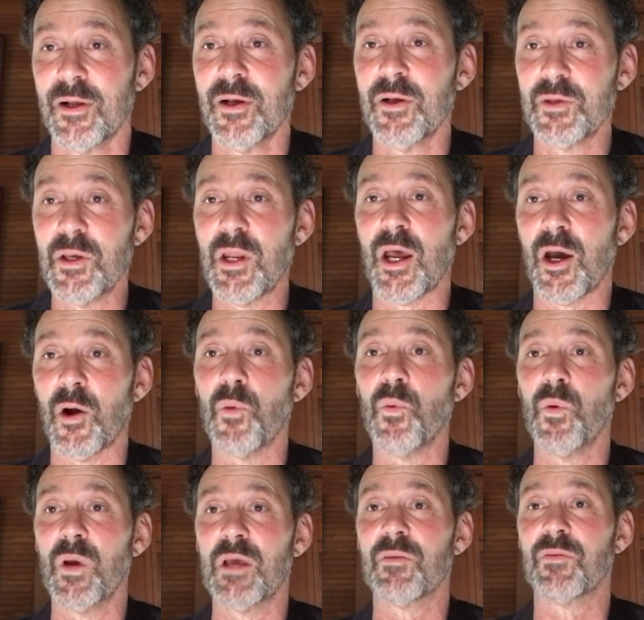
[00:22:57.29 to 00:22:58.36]

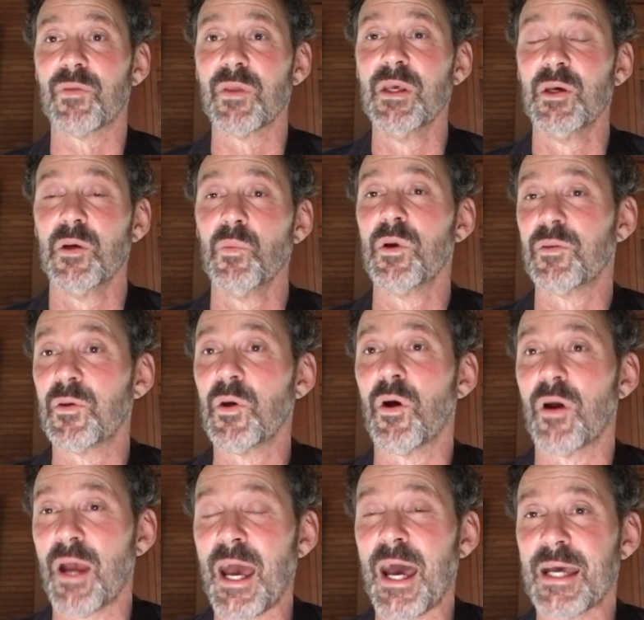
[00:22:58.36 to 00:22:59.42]
with your
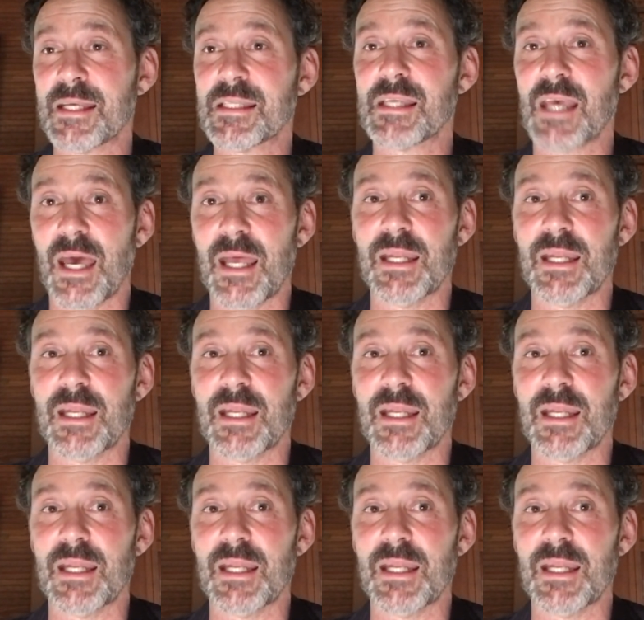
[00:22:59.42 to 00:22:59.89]
asset.